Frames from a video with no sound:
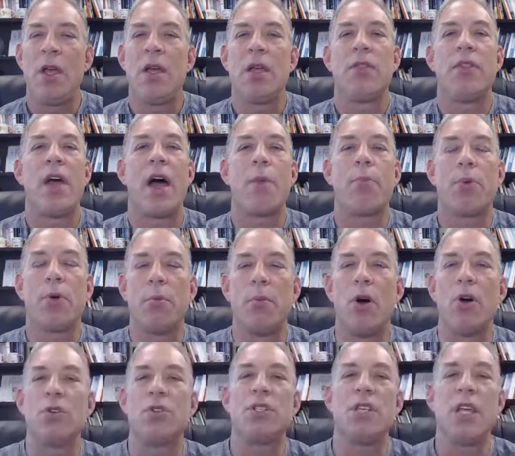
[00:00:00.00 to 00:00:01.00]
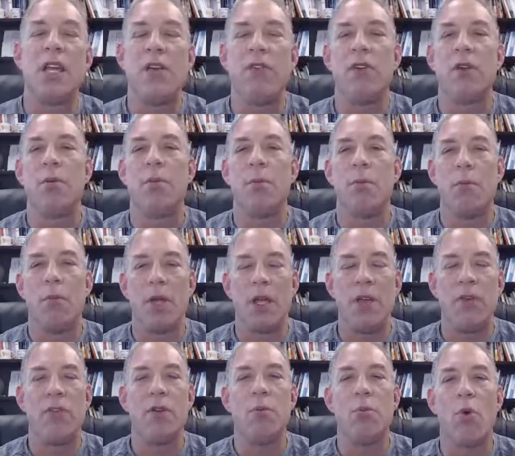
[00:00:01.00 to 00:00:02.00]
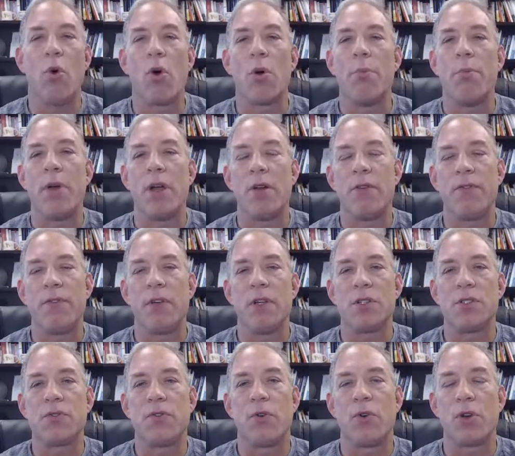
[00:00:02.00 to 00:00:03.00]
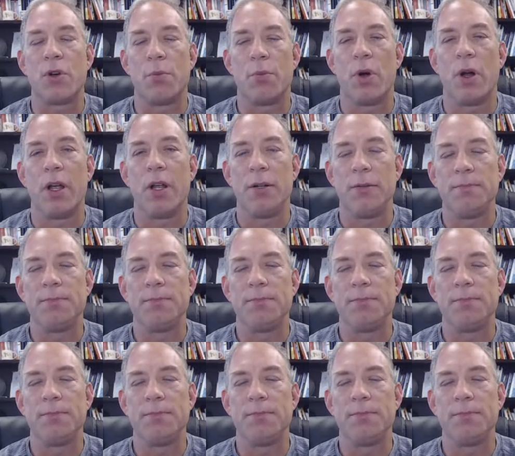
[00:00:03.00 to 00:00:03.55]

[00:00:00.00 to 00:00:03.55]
that promotes even more benefits for your brain.